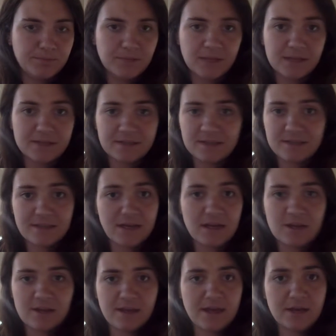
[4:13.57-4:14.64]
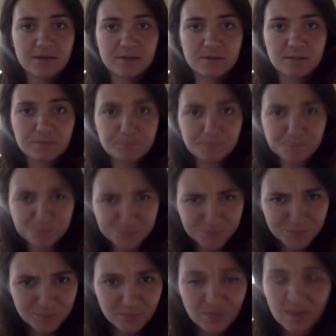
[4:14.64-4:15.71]
and didn't say anything else.
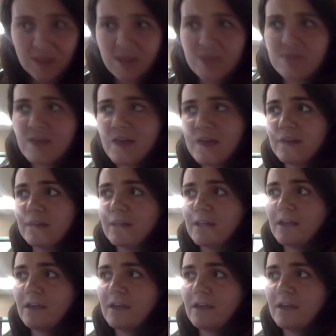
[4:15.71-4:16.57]
And then